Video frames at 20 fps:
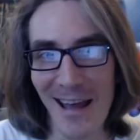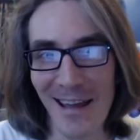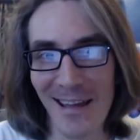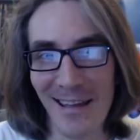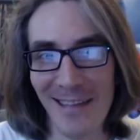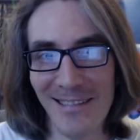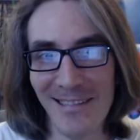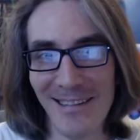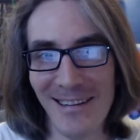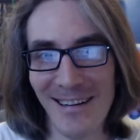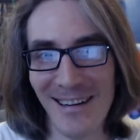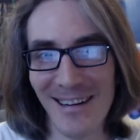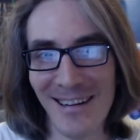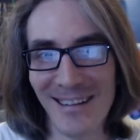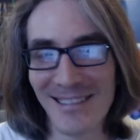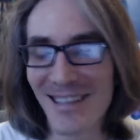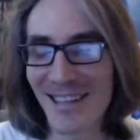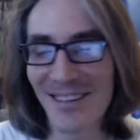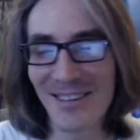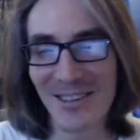
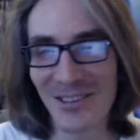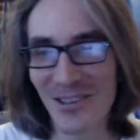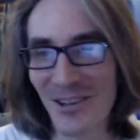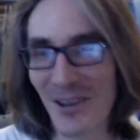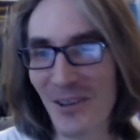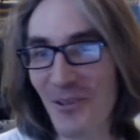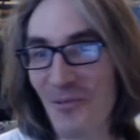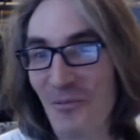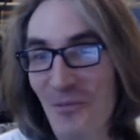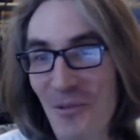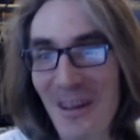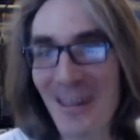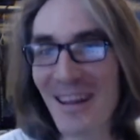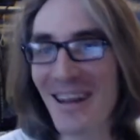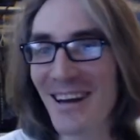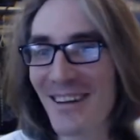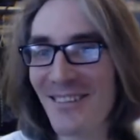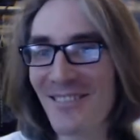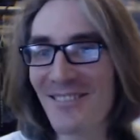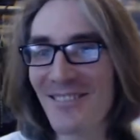it's just
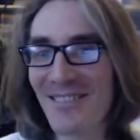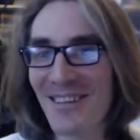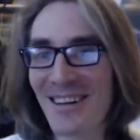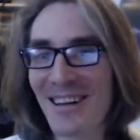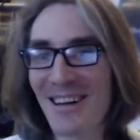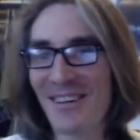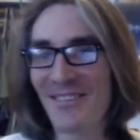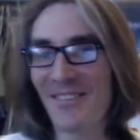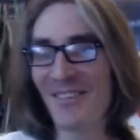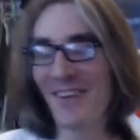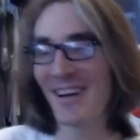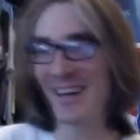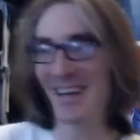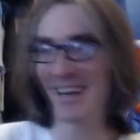really, really